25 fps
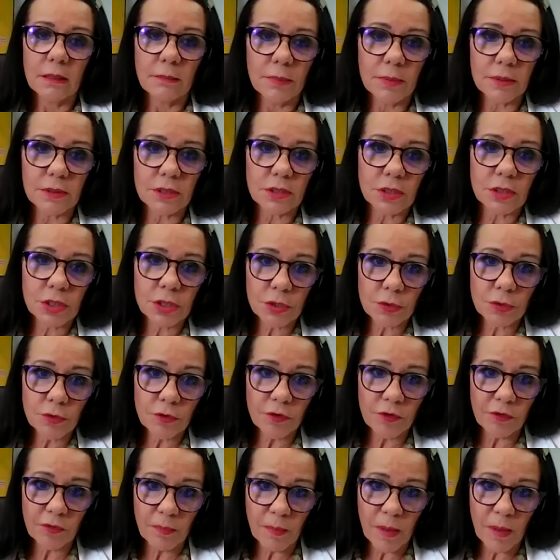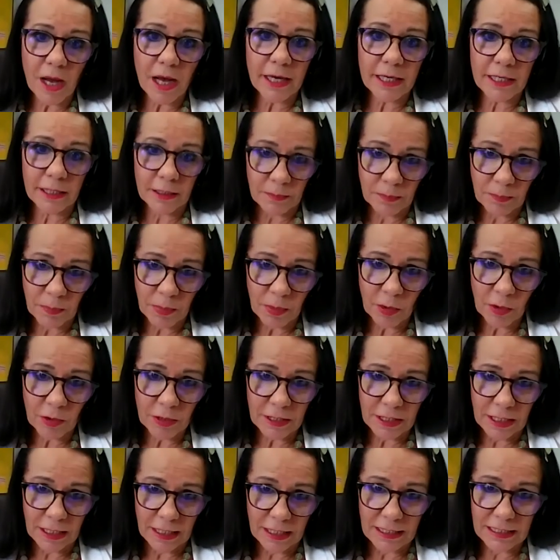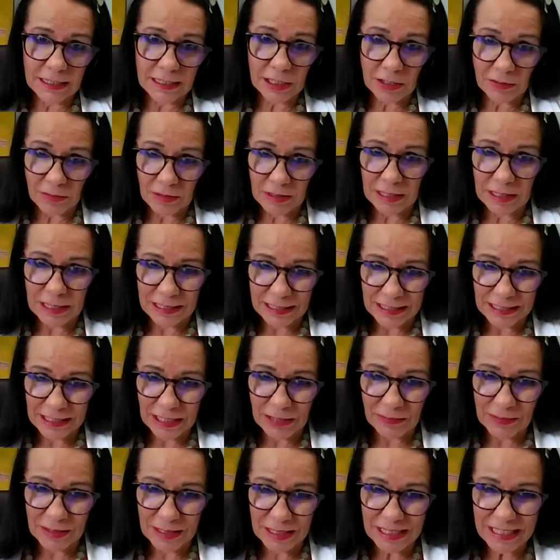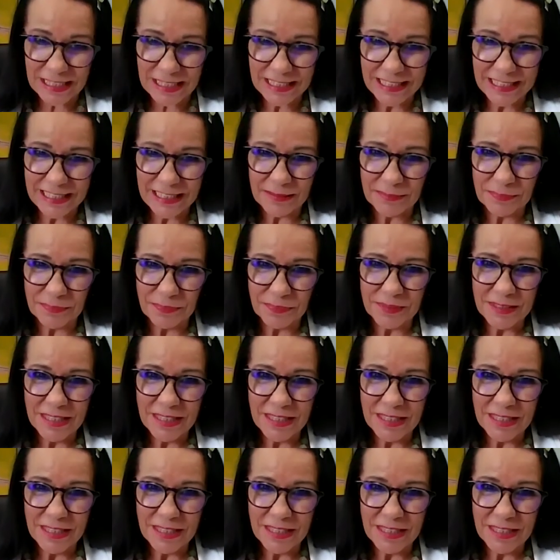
but two of my employees are in their 70s